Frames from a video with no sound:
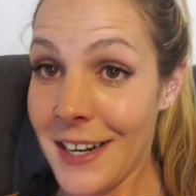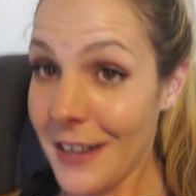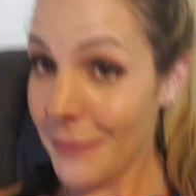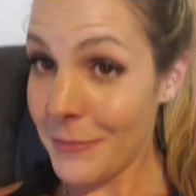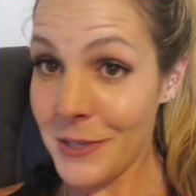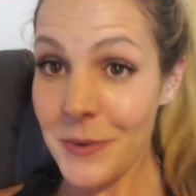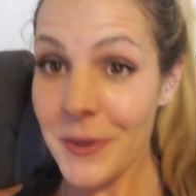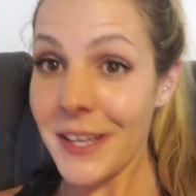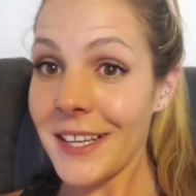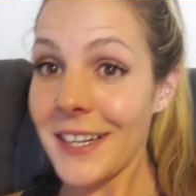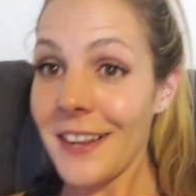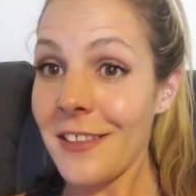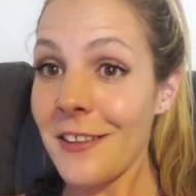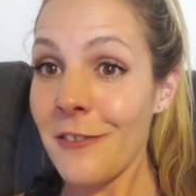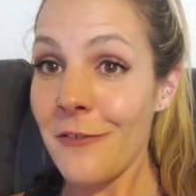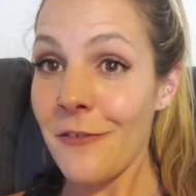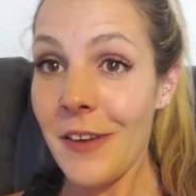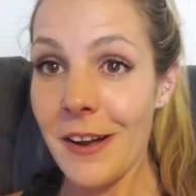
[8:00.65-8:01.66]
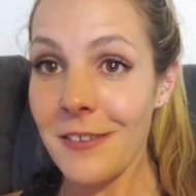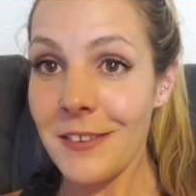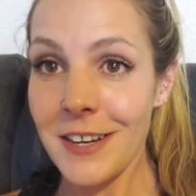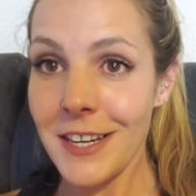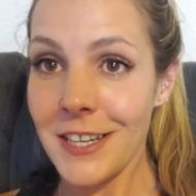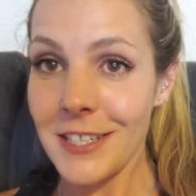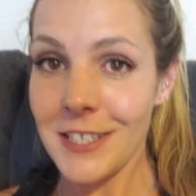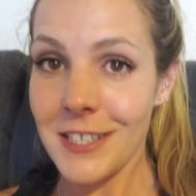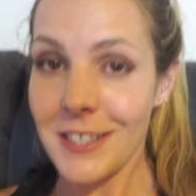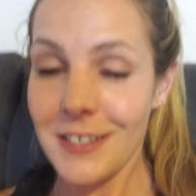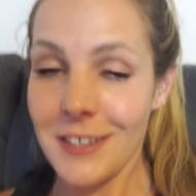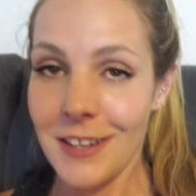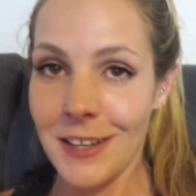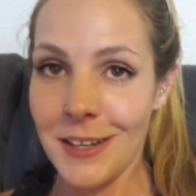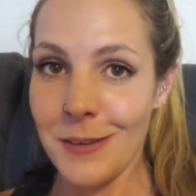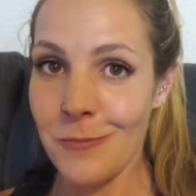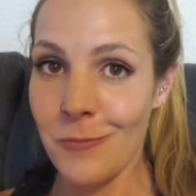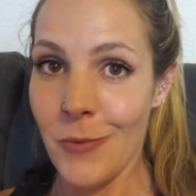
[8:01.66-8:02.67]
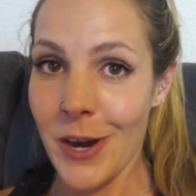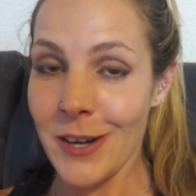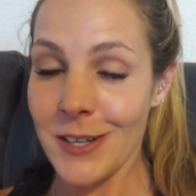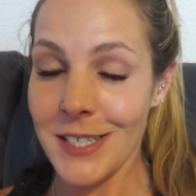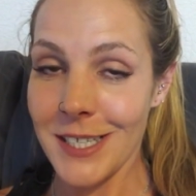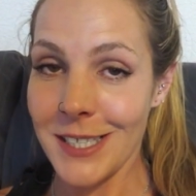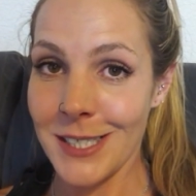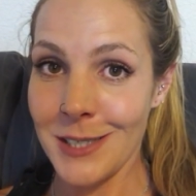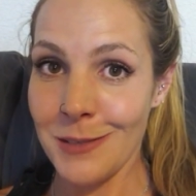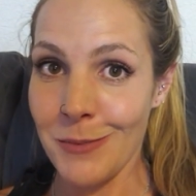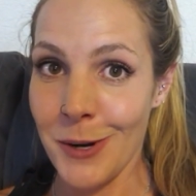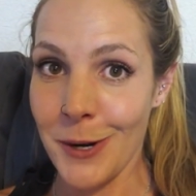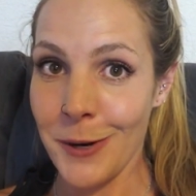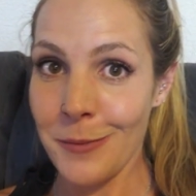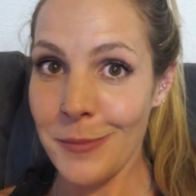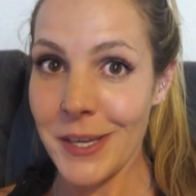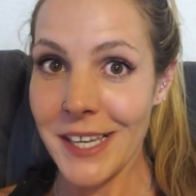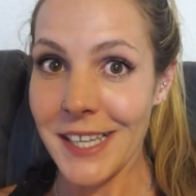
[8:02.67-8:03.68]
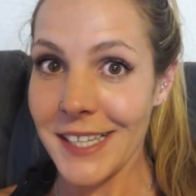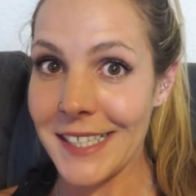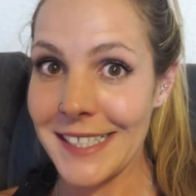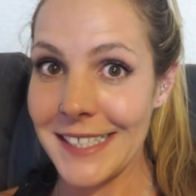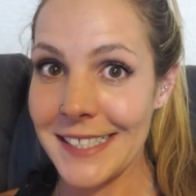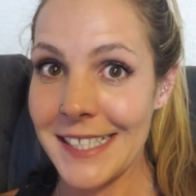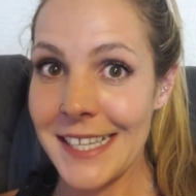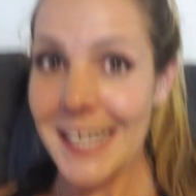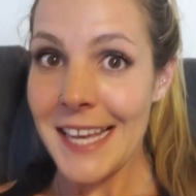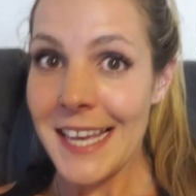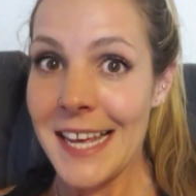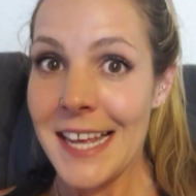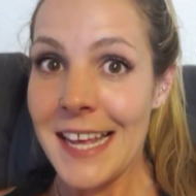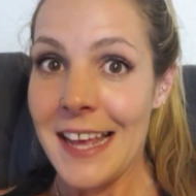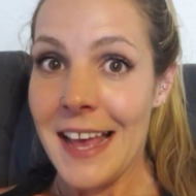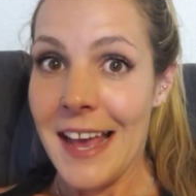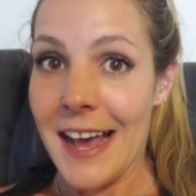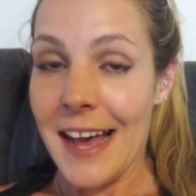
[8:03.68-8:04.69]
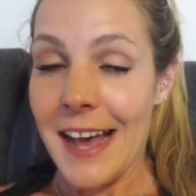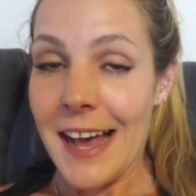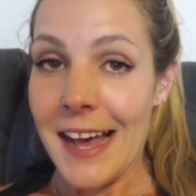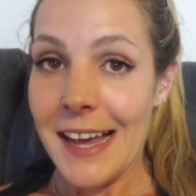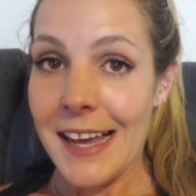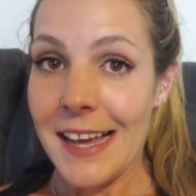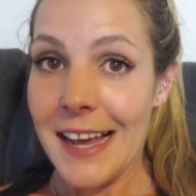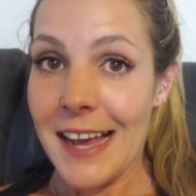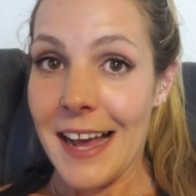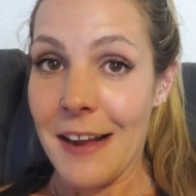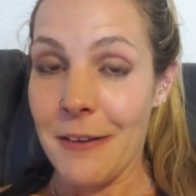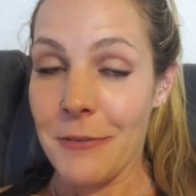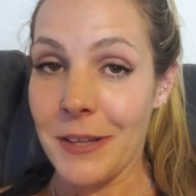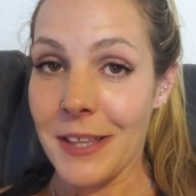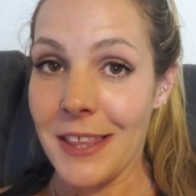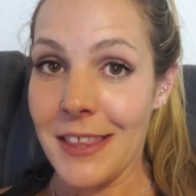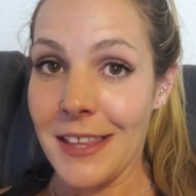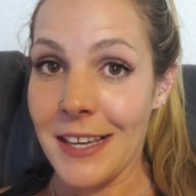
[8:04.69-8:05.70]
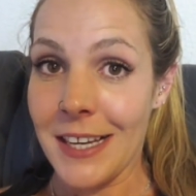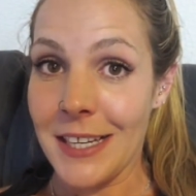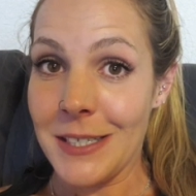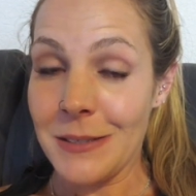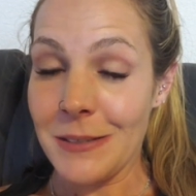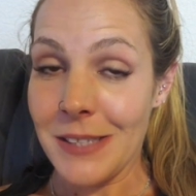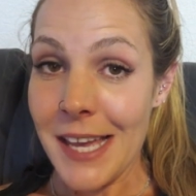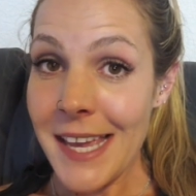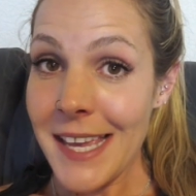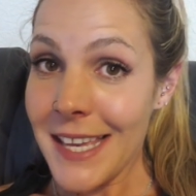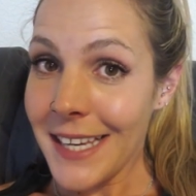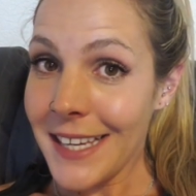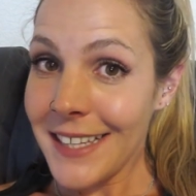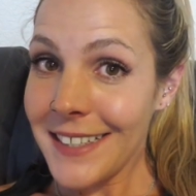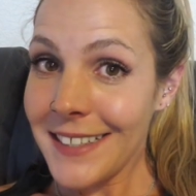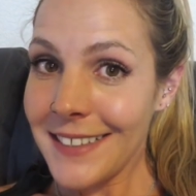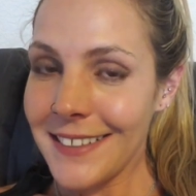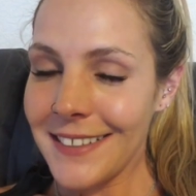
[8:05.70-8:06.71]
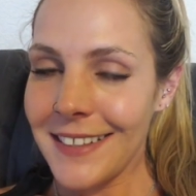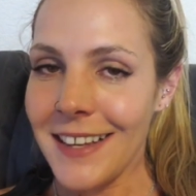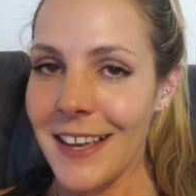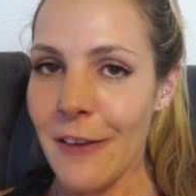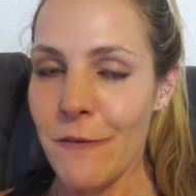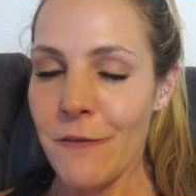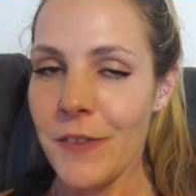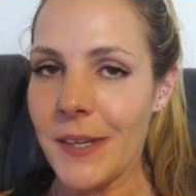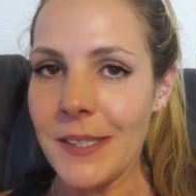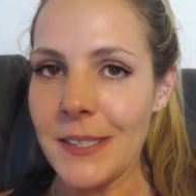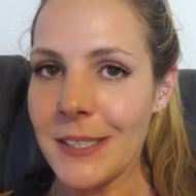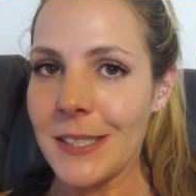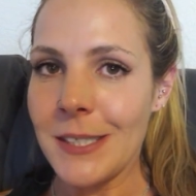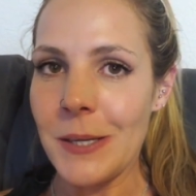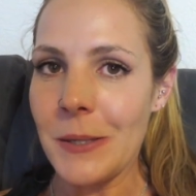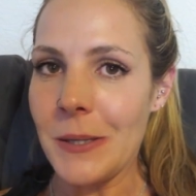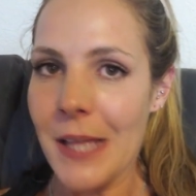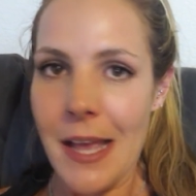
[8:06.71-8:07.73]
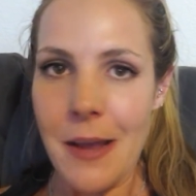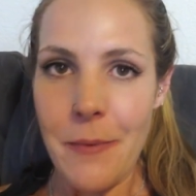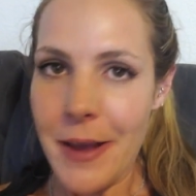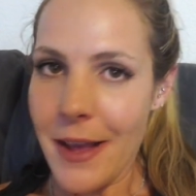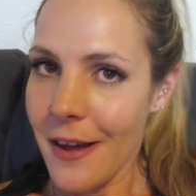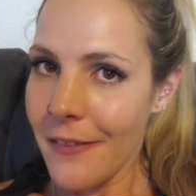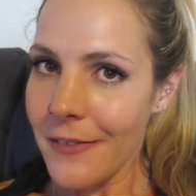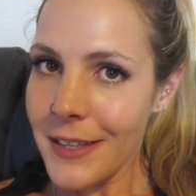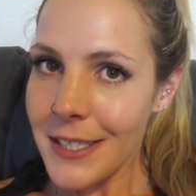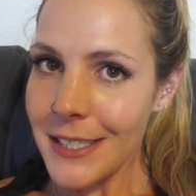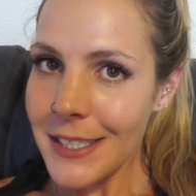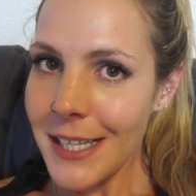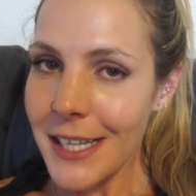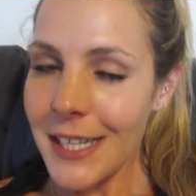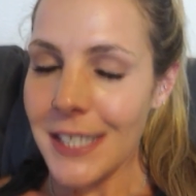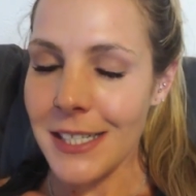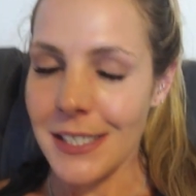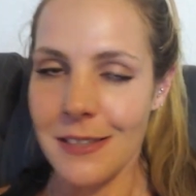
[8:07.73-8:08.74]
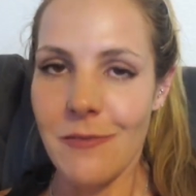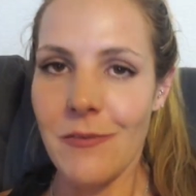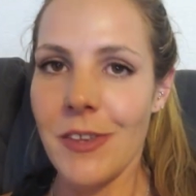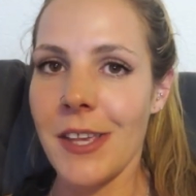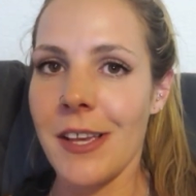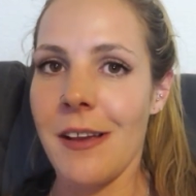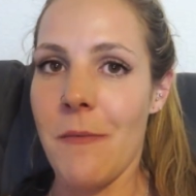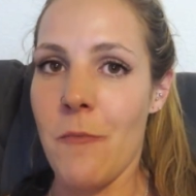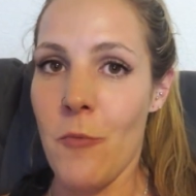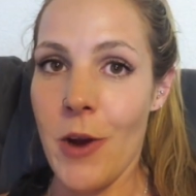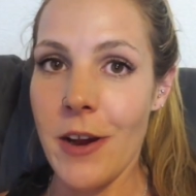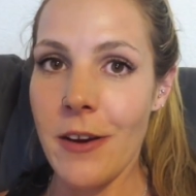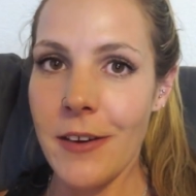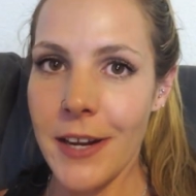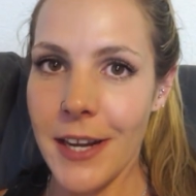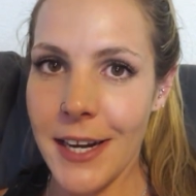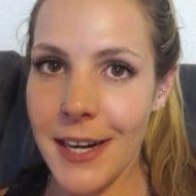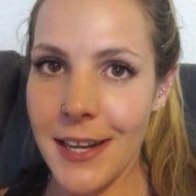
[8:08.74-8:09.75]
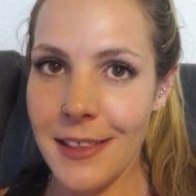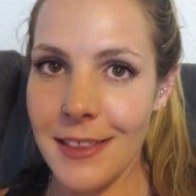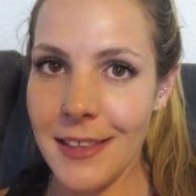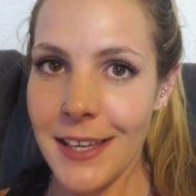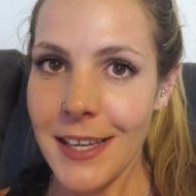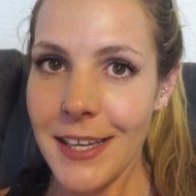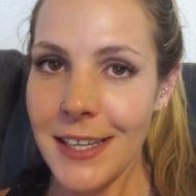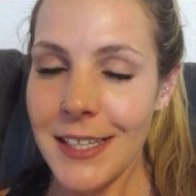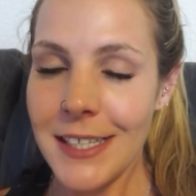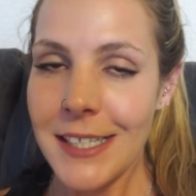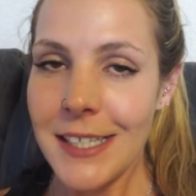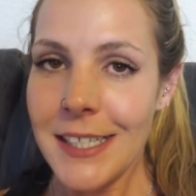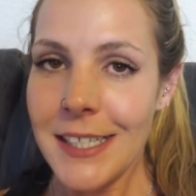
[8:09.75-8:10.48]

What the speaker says: I'm doing another foundation wear test tomorrow, because I really think I do like it. It feels so lightweight on the skin. It doesn't feel like I'm wearing anything.